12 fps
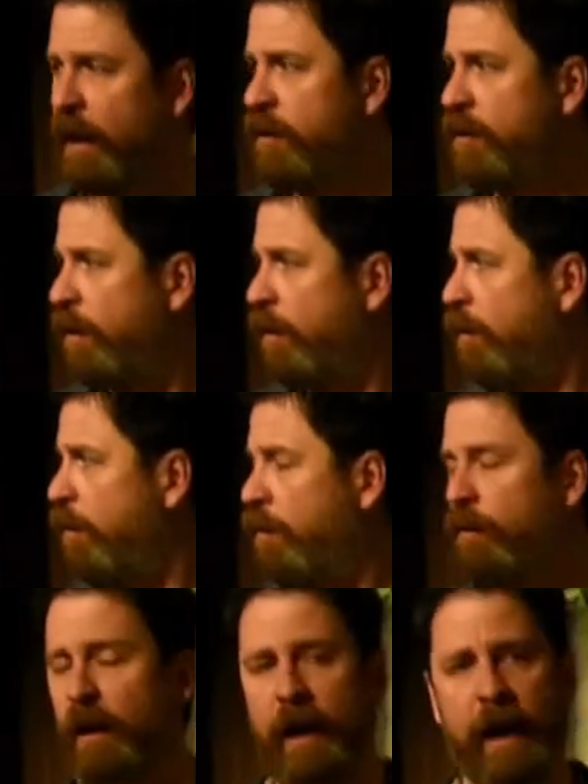So
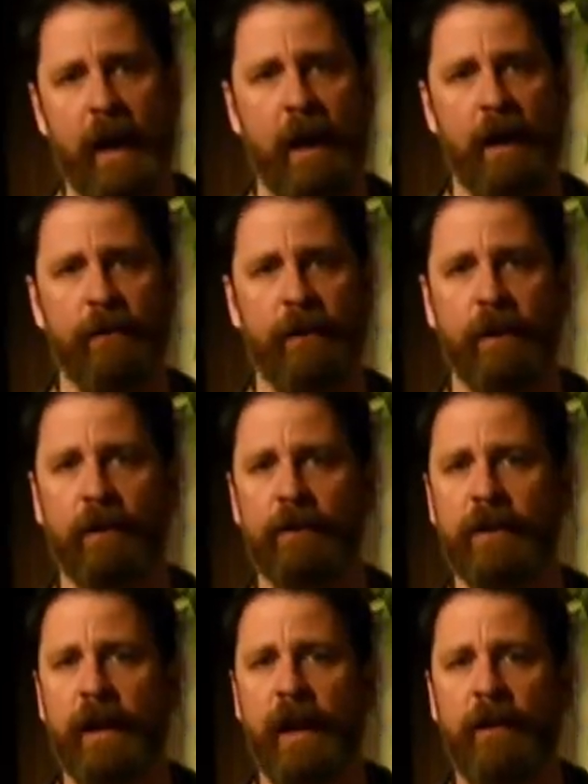what I have here
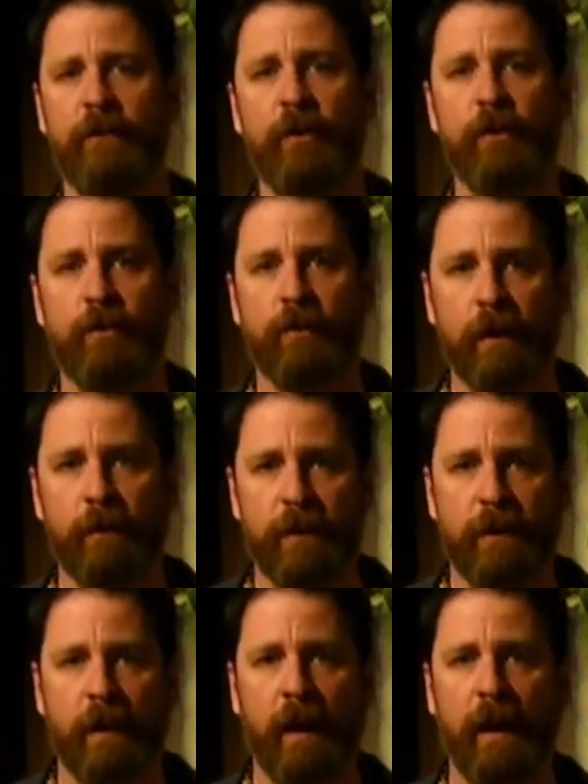is I have two
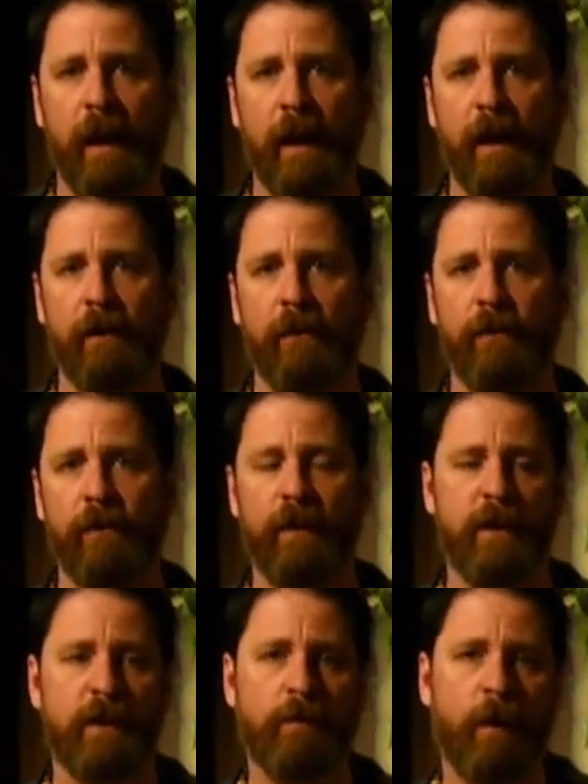drums. I have
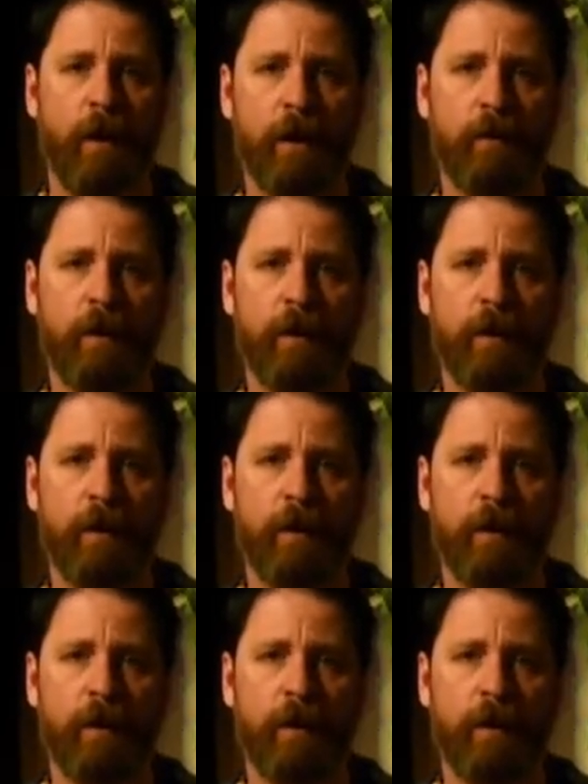the smaller